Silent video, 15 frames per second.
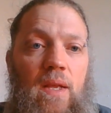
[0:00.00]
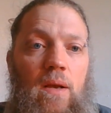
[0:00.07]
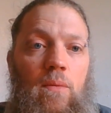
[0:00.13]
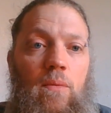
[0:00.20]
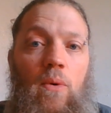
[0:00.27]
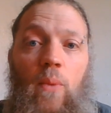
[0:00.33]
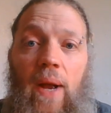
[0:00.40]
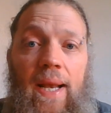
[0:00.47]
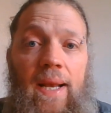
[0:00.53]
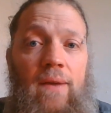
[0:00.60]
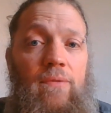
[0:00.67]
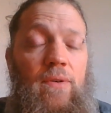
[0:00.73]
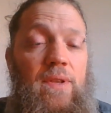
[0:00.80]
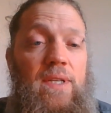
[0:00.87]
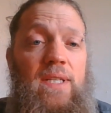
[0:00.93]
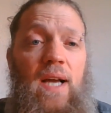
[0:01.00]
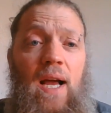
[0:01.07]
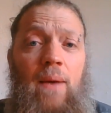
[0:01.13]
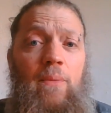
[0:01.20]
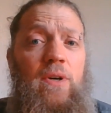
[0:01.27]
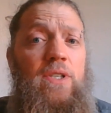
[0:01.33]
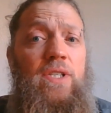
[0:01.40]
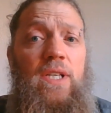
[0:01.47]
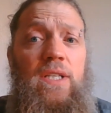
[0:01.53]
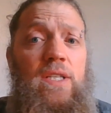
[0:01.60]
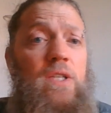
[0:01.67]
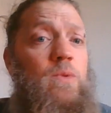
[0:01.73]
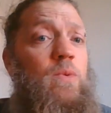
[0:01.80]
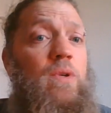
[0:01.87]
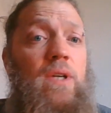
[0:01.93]
We're waiting for the time where
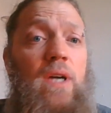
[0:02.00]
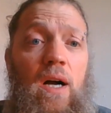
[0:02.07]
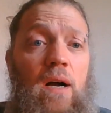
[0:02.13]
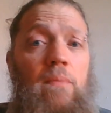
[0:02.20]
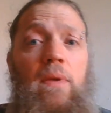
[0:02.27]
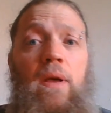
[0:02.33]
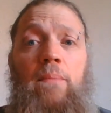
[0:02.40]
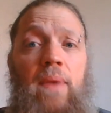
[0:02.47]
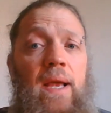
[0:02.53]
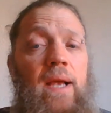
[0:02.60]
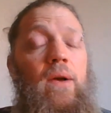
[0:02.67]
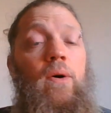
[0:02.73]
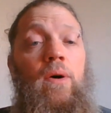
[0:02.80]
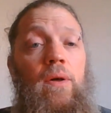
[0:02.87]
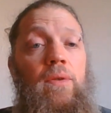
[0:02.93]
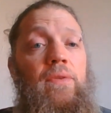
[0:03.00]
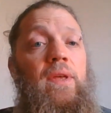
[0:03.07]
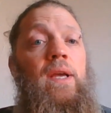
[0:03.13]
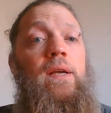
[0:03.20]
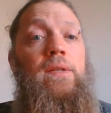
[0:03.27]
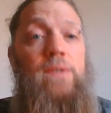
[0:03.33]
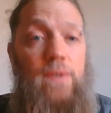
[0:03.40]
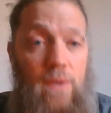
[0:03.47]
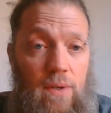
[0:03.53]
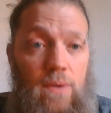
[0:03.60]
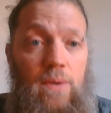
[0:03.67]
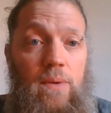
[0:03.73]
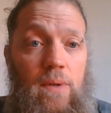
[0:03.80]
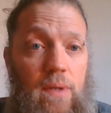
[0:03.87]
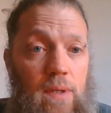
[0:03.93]
Jesus will come and make all things
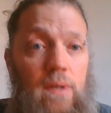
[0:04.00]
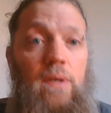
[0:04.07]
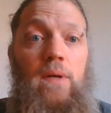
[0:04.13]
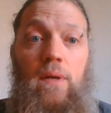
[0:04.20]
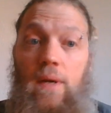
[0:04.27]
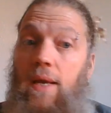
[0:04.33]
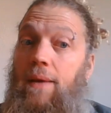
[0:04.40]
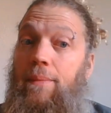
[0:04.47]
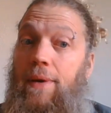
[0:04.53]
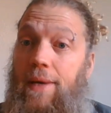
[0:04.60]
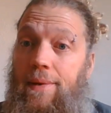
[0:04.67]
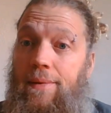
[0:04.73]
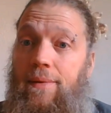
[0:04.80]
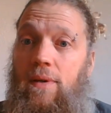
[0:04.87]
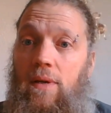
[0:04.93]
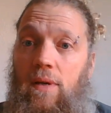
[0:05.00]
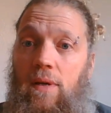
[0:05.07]
new. Amen.